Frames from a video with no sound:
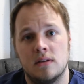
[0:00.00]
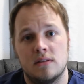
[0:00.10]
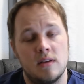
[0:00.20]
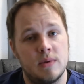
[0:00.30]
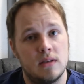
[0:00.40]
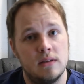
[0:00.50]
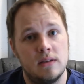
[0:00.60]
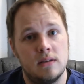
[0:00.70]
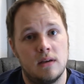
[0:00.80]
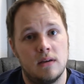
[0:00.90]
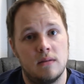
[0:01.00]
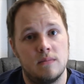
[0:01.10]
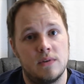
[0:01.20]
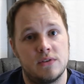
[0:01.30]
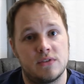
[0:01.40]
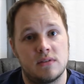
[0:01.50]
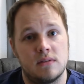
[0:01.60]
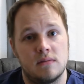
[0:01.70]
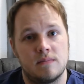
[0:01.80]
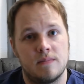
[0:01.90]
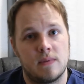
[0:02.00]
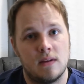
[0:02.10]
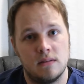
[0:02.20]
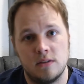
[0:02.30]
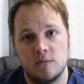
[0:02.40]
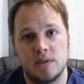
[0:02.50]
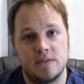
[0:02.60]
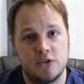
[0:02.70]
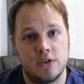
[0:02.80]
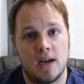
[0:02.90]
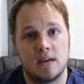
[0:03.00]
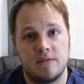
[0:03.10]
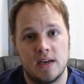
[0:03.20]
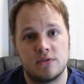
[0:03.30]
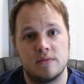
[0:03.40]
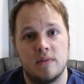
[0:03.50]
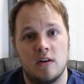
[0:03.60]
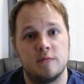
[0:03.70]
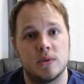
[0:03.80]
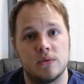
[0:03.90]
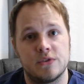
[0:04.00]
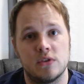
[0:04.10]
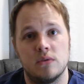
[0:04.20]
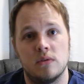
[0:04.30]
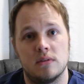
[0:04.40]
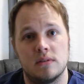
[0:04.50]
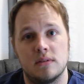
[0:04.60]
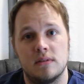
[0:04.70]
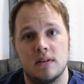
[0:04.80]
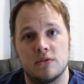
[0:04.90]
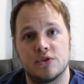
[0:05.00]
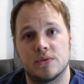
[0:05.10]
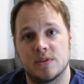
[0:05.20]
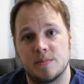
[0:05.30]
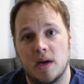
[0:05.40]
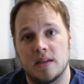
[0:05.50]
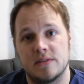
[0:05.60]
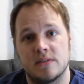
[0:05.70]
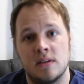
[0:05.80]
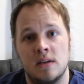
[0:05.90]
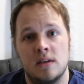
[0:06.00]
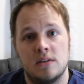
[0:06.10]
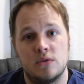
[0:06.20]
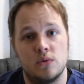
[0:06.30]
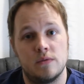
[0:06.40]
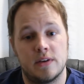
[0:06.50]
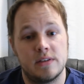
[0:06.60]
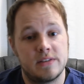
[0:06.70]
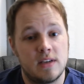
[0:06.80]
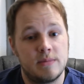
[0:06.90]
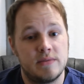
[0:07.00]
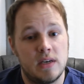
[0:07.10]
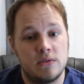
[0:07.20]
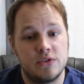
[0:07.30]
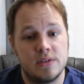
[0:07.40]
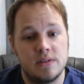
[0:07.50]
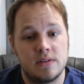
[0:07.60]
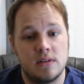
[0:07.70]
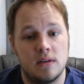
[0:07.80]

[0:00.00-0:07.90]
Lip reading: Typically, there's a little bit of a genetic factor involved, but also an allergic response to various types of allergens.